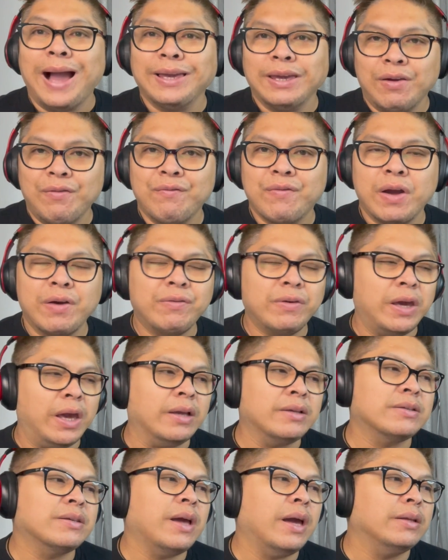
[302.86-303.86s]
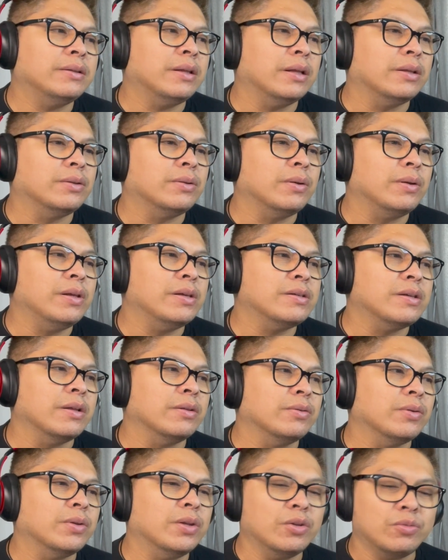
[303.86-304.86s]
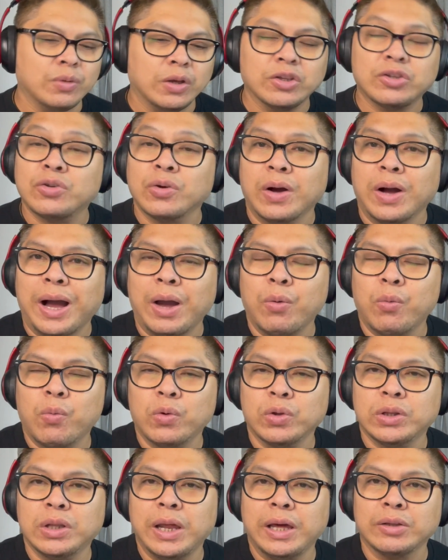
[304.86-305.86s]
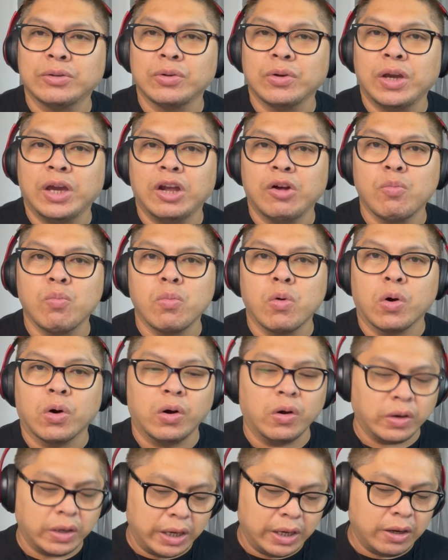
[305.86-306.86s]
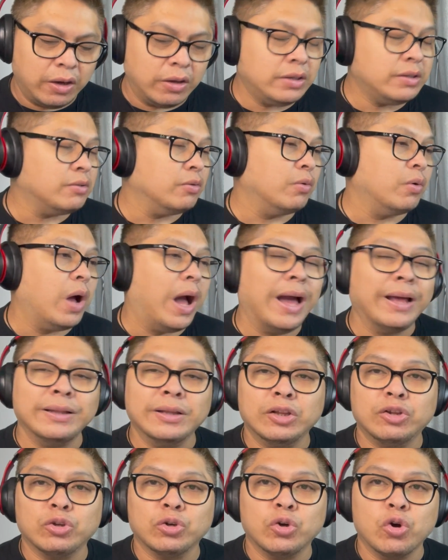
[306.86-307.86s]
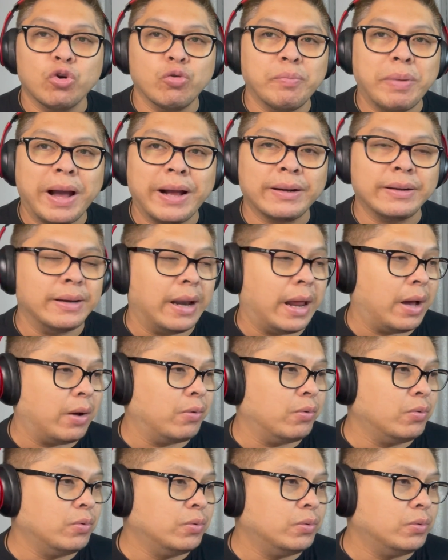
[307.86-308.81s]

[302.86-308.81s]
am very excited to listen to this one. So I would like to hear more. Okay, guys, so I need to go back now.